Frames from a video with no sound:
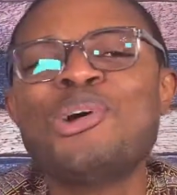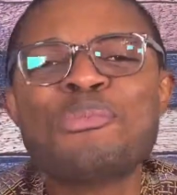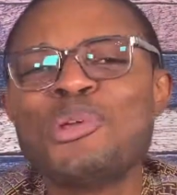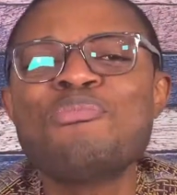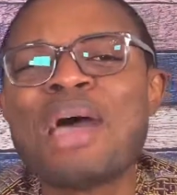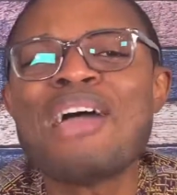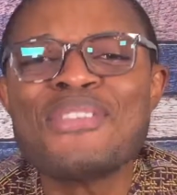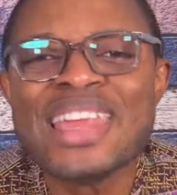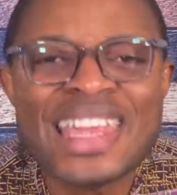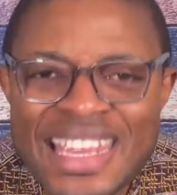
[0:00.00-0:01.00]
up your
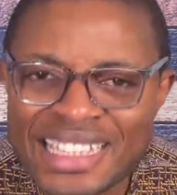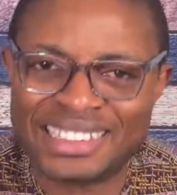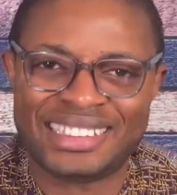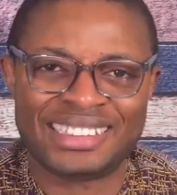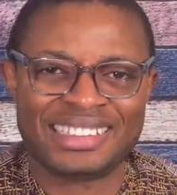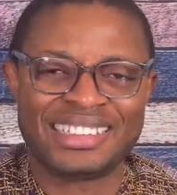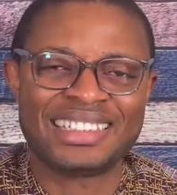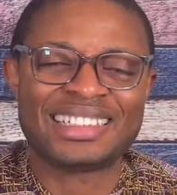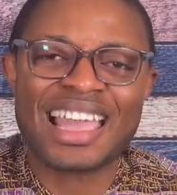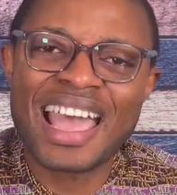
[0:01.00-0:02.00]
marriage.
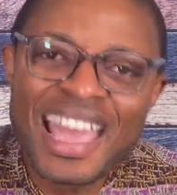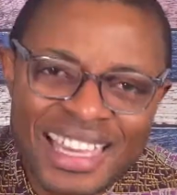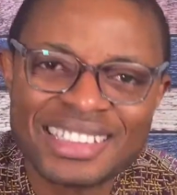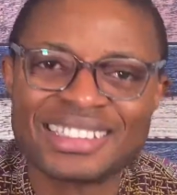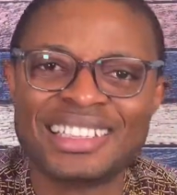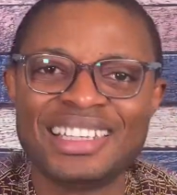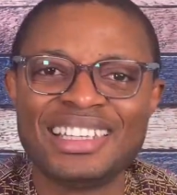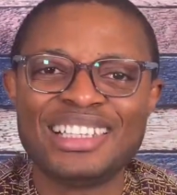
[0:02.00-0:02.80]
Guys.